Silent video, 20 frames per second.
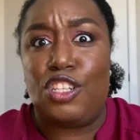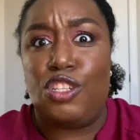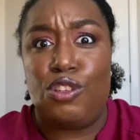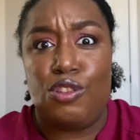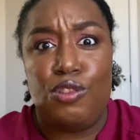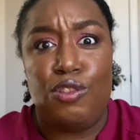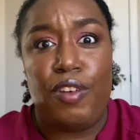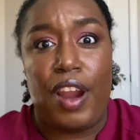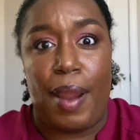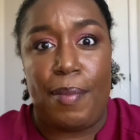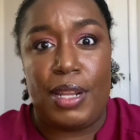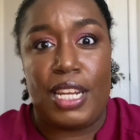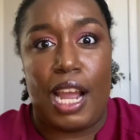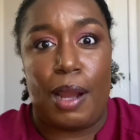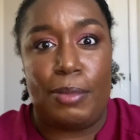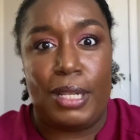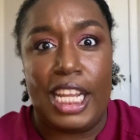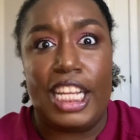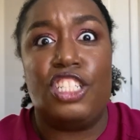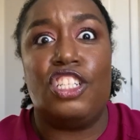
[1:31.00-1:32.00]
2 Grammy
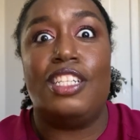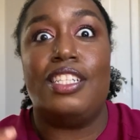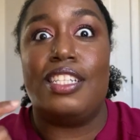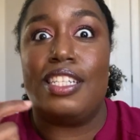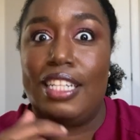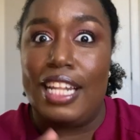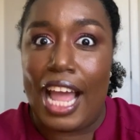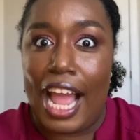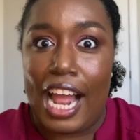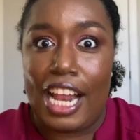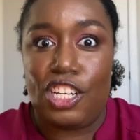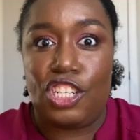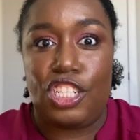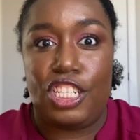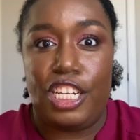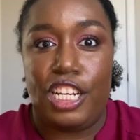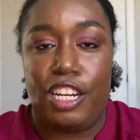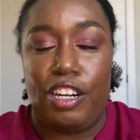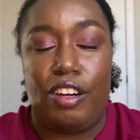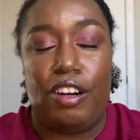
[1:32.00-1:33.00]
nominations last
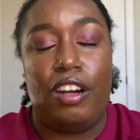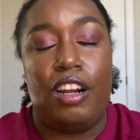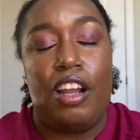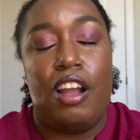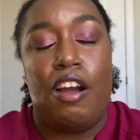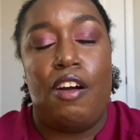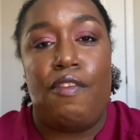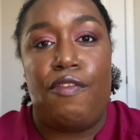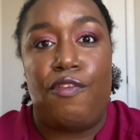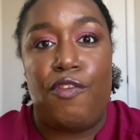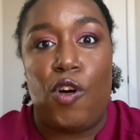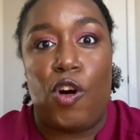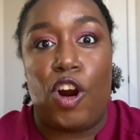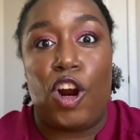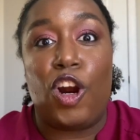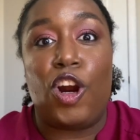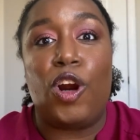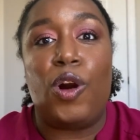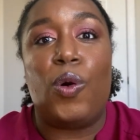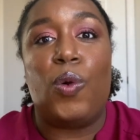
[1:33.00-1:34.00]
year for
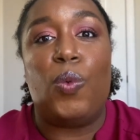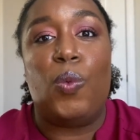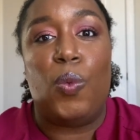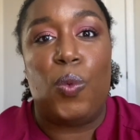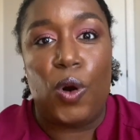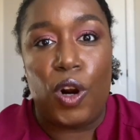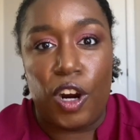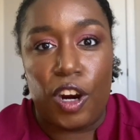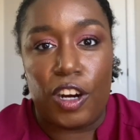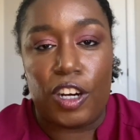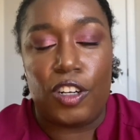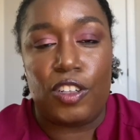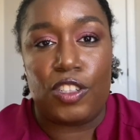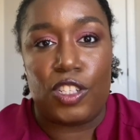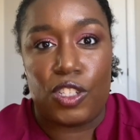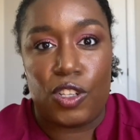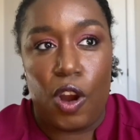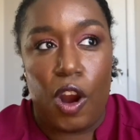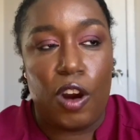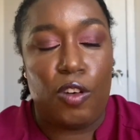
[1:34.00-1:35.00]
her work, her
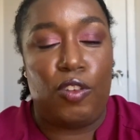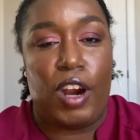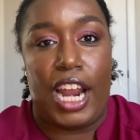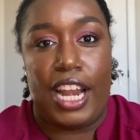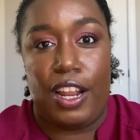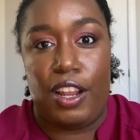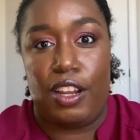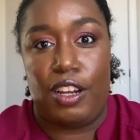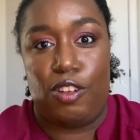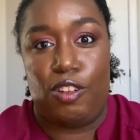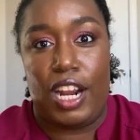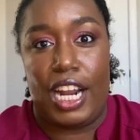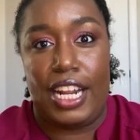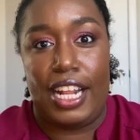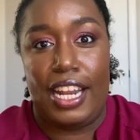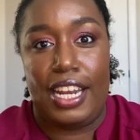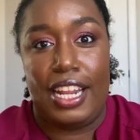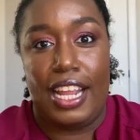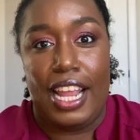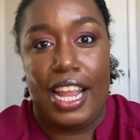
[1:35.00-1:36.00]
songwriting
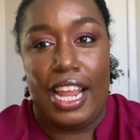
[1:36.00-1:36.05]
credit